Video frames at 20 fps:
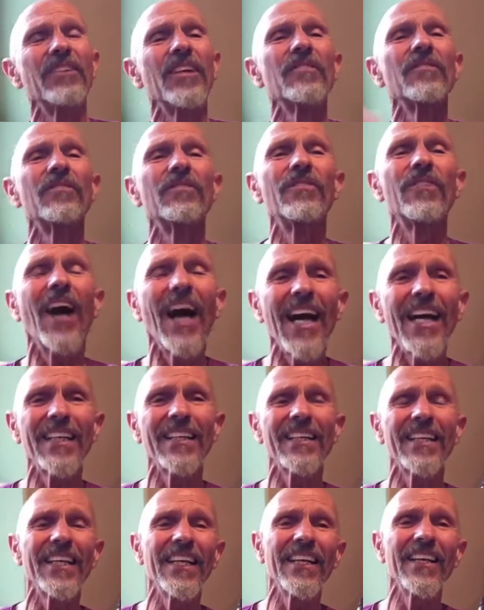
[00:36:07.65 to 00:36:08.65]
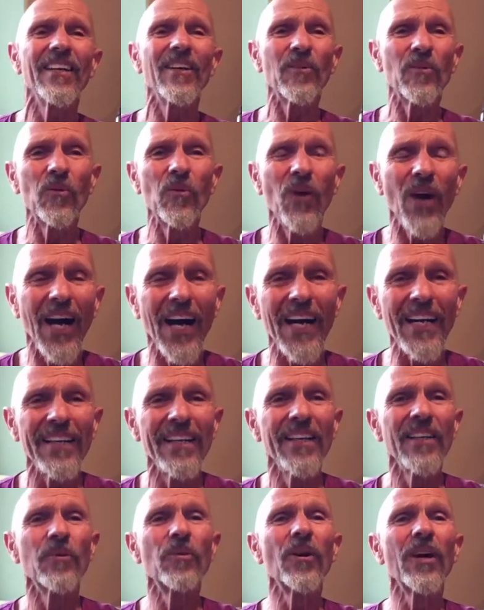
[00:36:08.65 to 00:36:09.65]
And finally, what?
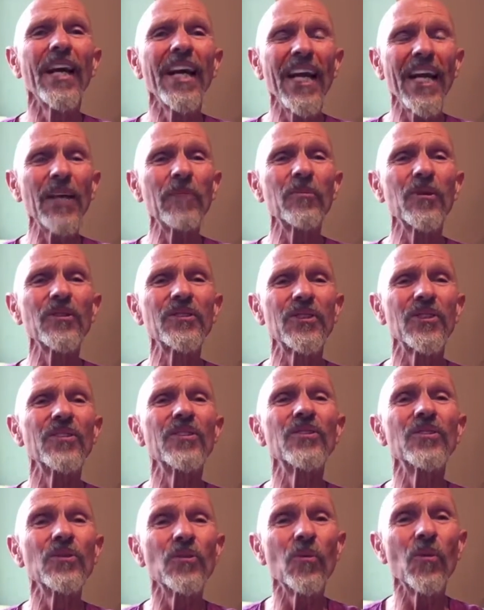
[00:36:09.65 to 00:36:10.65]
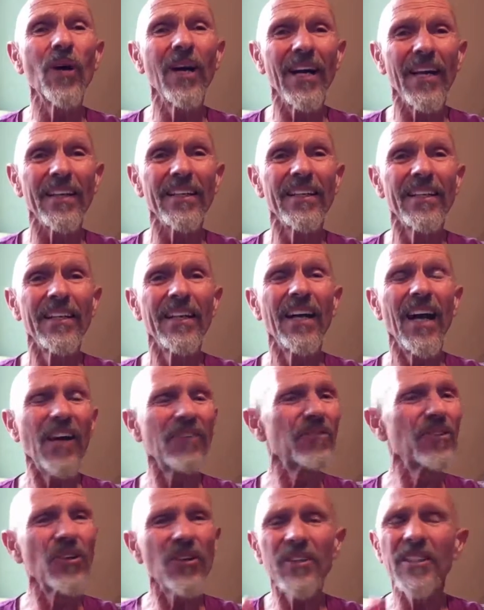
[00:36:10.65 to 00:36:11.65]
We're able to do what?
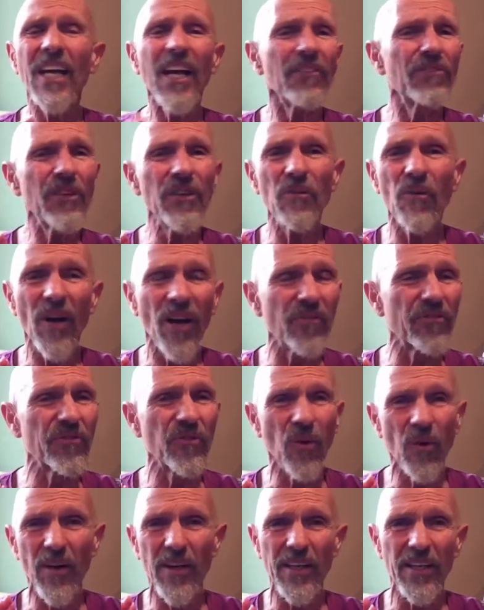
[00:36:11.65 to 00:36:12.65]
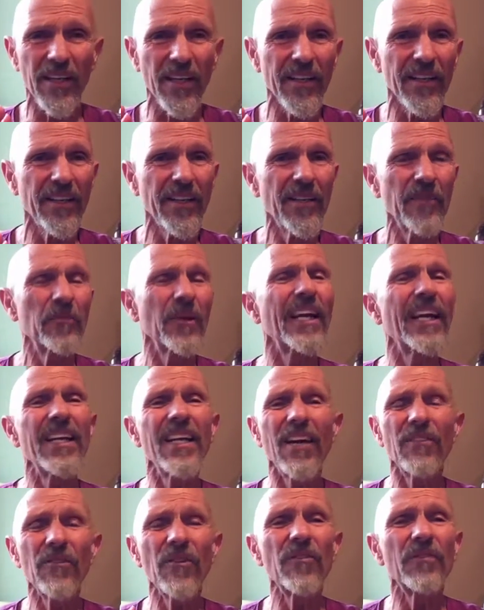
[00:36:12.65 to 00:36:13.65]
I've looked everywhere for you, but I
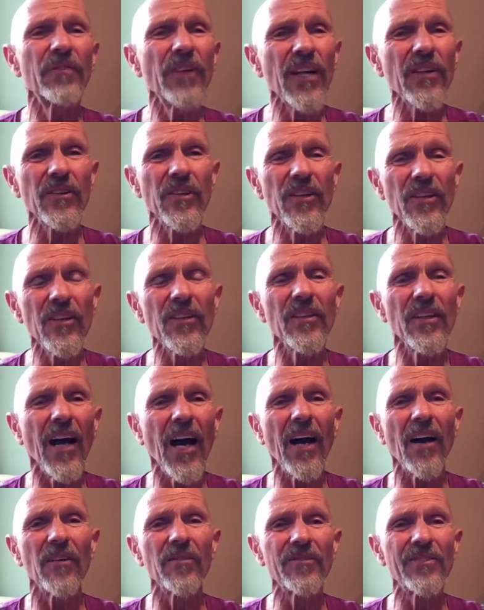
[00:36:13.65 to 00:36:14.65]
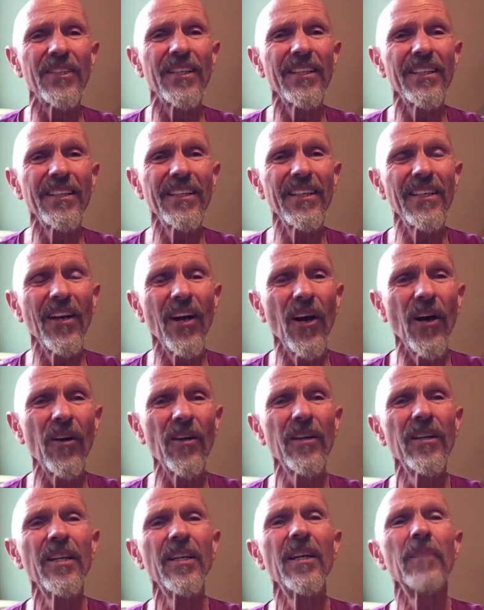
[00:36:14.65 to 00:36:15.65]
never felt you're loved. You
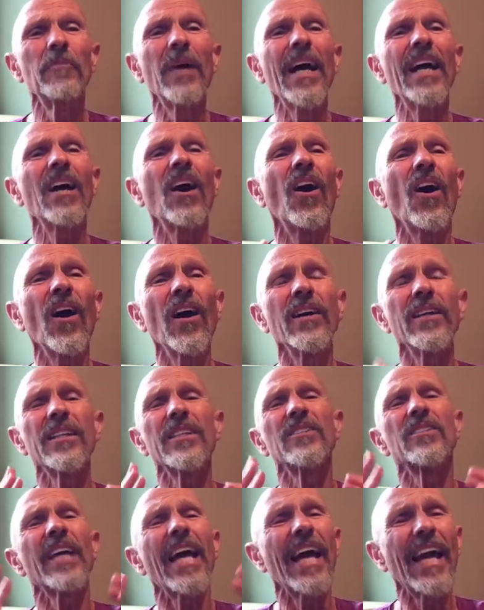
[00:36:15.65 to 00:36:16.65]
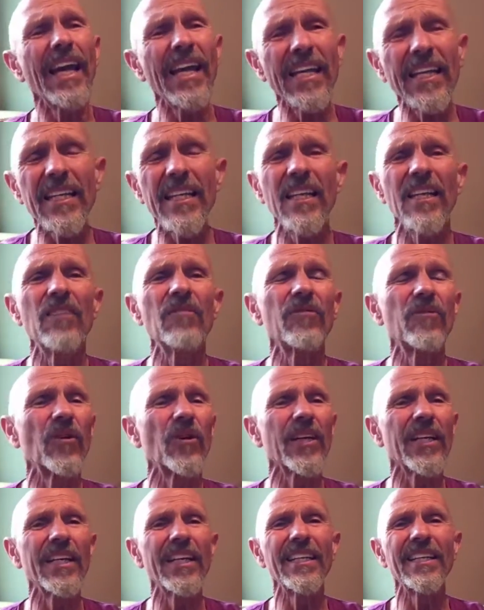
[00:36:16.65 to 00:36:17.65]
know, my heart is aching
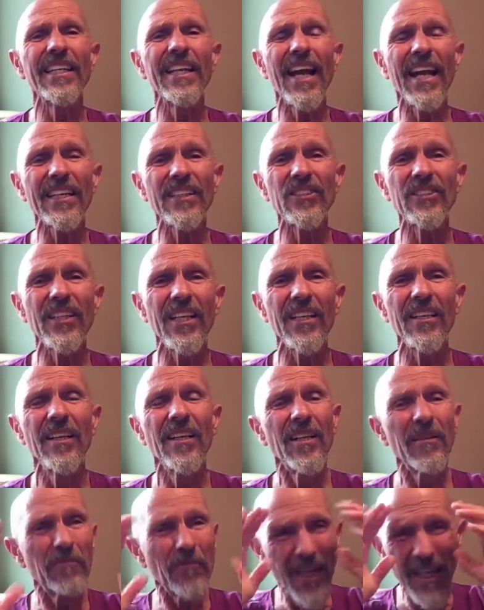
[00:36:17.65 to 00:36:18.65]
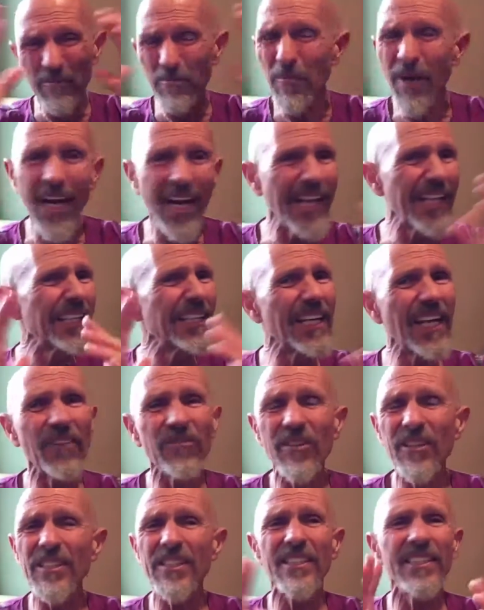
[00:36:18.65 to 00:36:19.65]
for connection. My mind
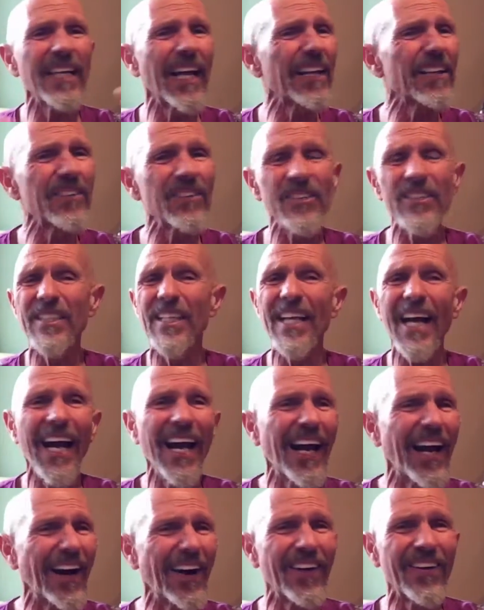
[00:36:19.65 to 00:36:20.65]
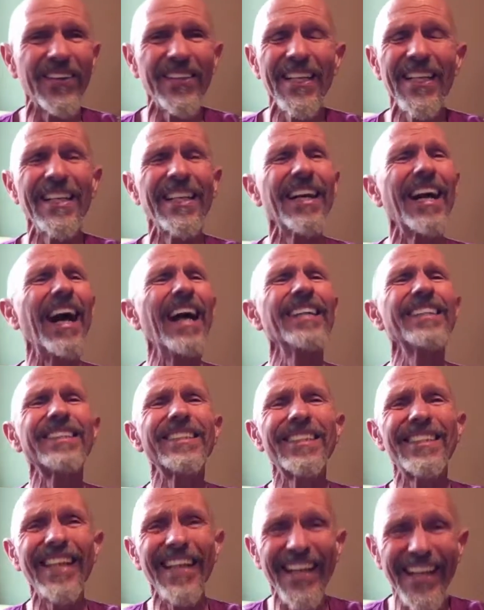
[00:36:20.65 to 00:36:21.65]
never settles down
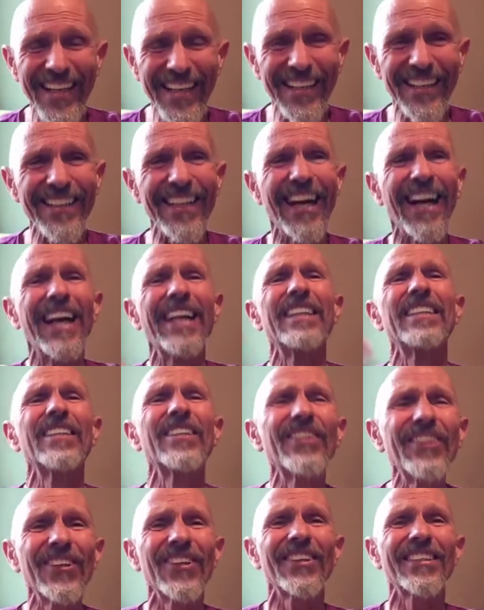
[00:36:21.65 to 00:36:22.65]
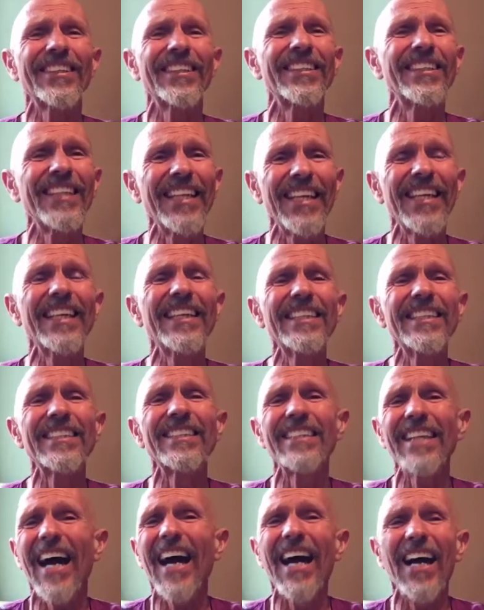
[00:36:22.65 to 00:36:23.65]
until I looked
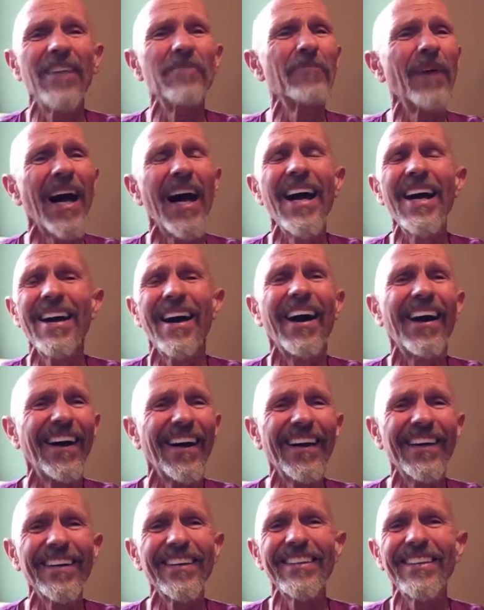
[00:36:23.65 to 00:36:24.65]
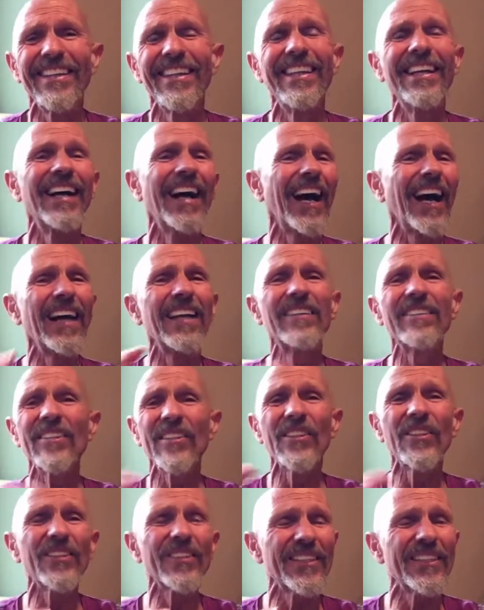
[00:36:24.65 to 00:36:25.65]
inside my heart. I
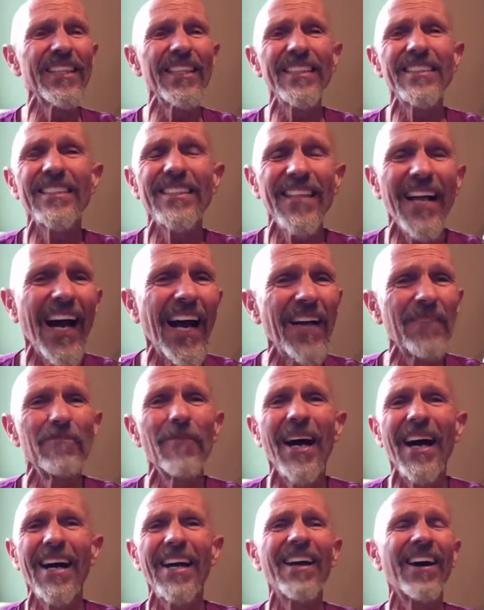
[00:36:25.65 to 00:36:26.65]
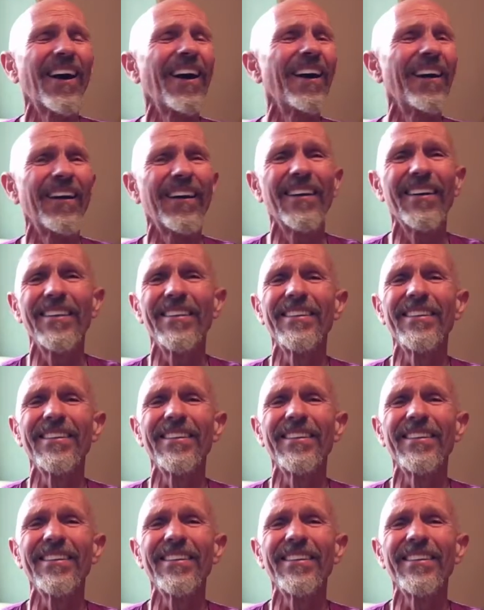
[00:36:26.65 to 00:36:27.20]
looked inside my heart.